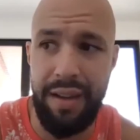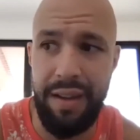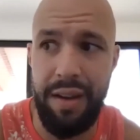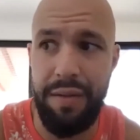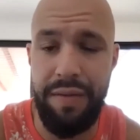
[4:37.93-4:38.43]

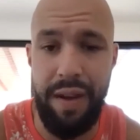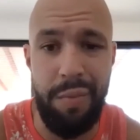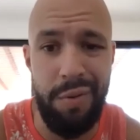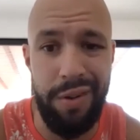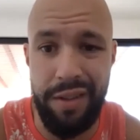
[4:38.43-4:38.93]
in
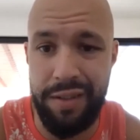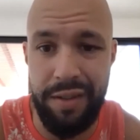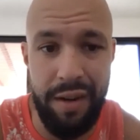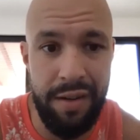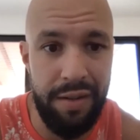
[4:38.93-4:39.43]
February this
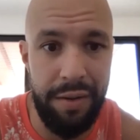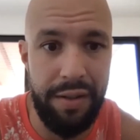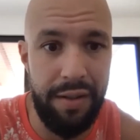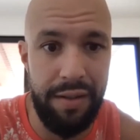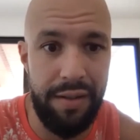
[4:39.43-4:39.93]
year. So
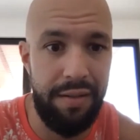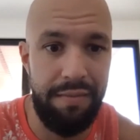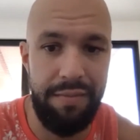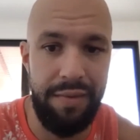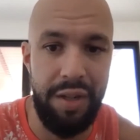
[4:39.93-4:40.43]
it's
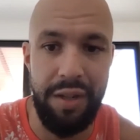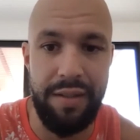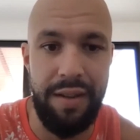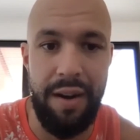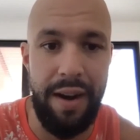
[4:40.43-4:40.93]
just
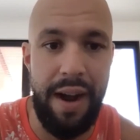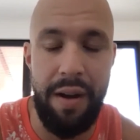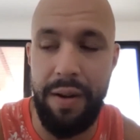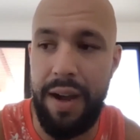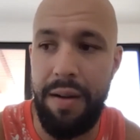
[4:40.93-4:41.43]
started
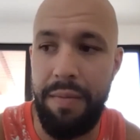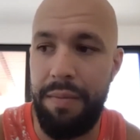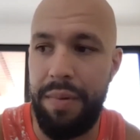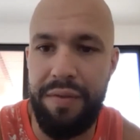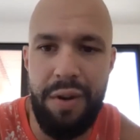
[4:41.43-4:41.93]
out.
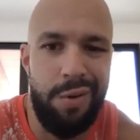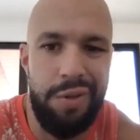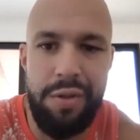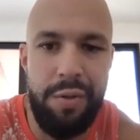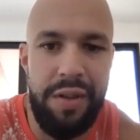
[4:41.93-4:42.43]
Before I was
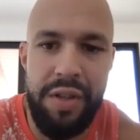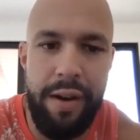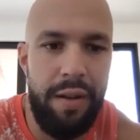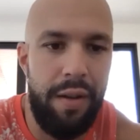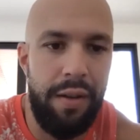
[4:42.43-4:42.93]
just doing
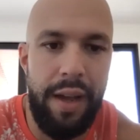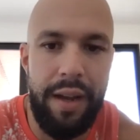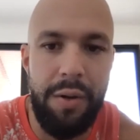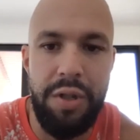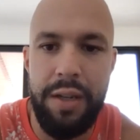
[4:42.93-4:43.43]
general online
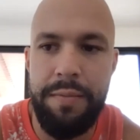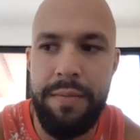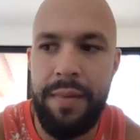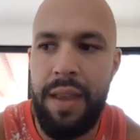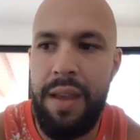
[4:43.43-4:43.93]
coaching.
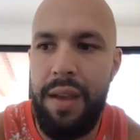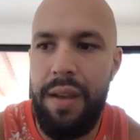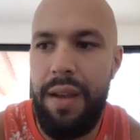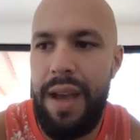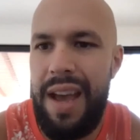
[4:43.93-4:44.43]

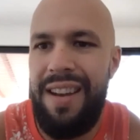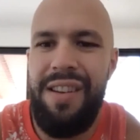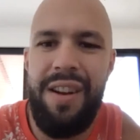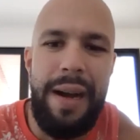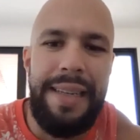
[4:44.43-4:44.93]

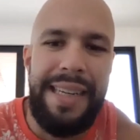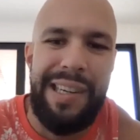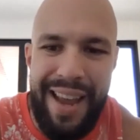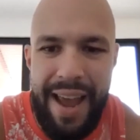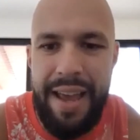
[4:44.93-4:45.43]
And, I did
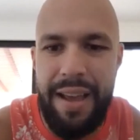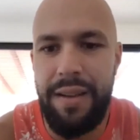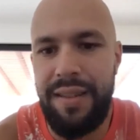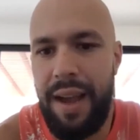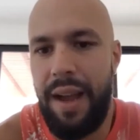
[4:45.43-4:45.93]
okay
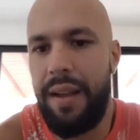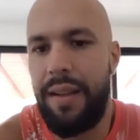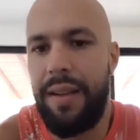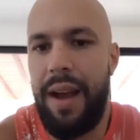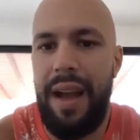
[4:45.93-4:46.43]
because
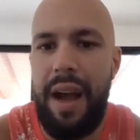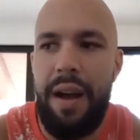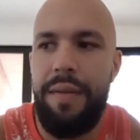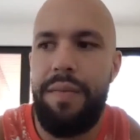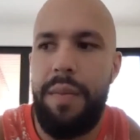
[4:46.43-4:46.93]
I
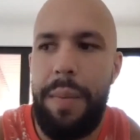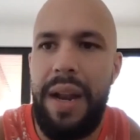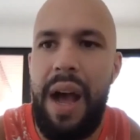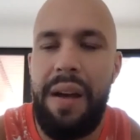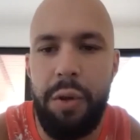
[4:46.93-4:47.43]

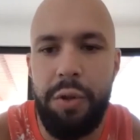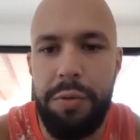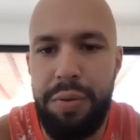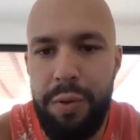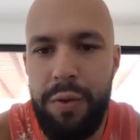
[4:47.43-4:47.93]
have social
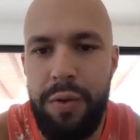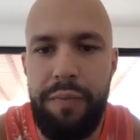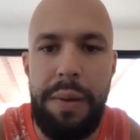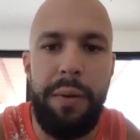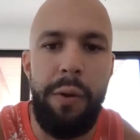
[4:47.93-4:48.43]
proof.
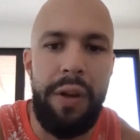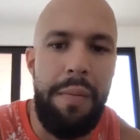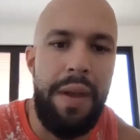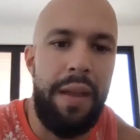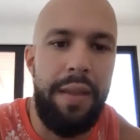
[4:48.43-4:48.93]
People look at
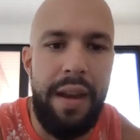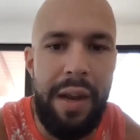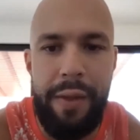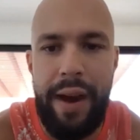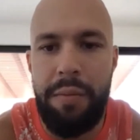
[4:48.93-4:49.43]
me and they know
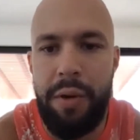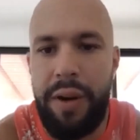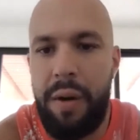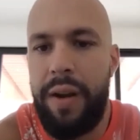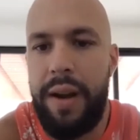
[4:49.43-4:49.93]
that I'm good
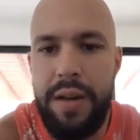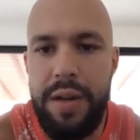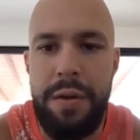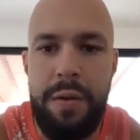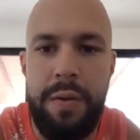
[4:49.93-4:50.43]
at what I
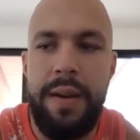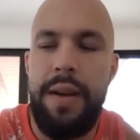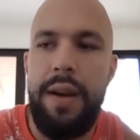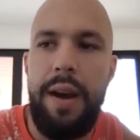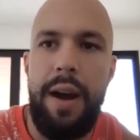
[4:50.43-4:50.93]
do.
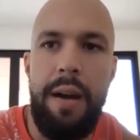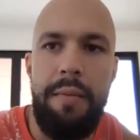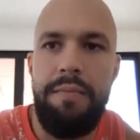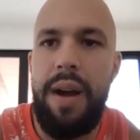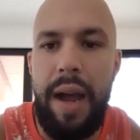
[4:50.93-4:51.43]

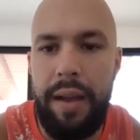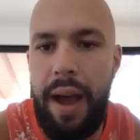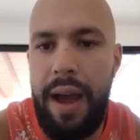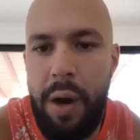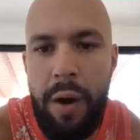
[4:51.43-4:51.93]

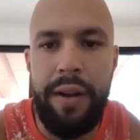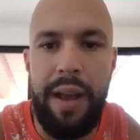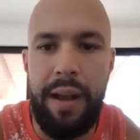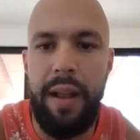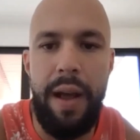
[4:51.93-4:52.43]
I know how to
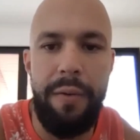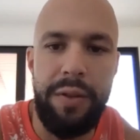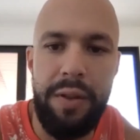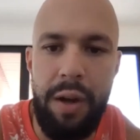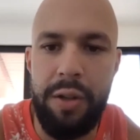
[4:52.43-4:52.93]
get client
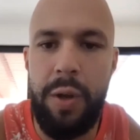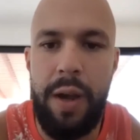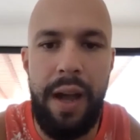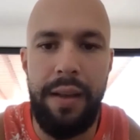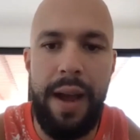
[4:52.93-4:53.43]
results. So
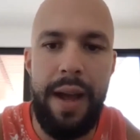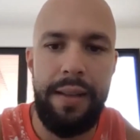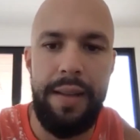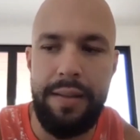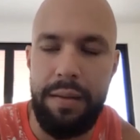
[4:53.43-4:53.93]
I have
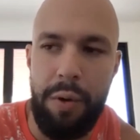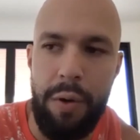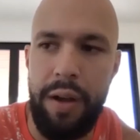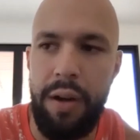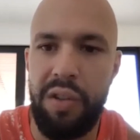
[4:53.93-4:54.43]

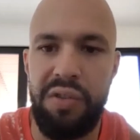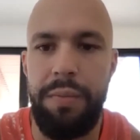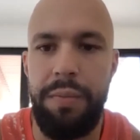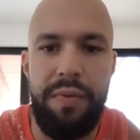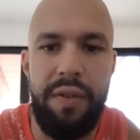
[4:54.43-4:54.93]
testimonials
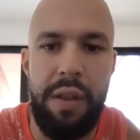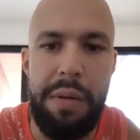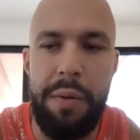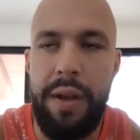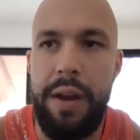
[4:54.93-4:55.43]
from the
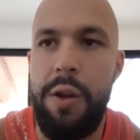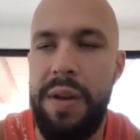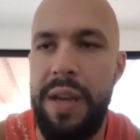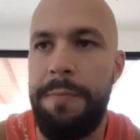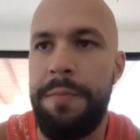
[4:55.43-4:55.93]
people that knew
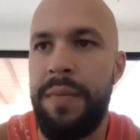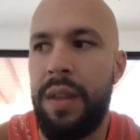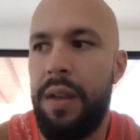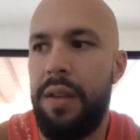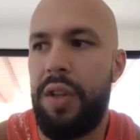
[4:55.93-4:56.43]
me.
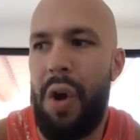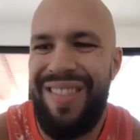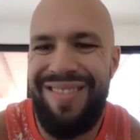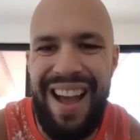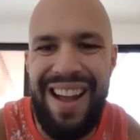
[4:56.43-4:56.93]

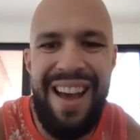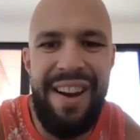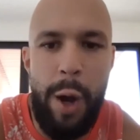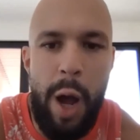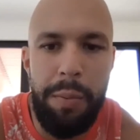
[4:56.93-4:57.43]
So that kind
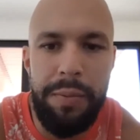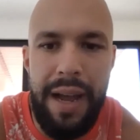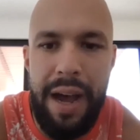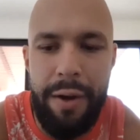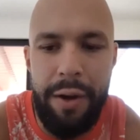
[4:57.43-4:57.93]
of helped
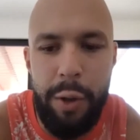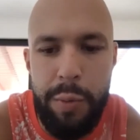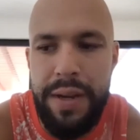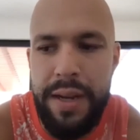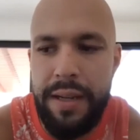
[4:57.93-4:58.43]
out a little
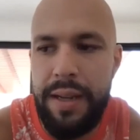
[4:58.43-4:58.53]
bit.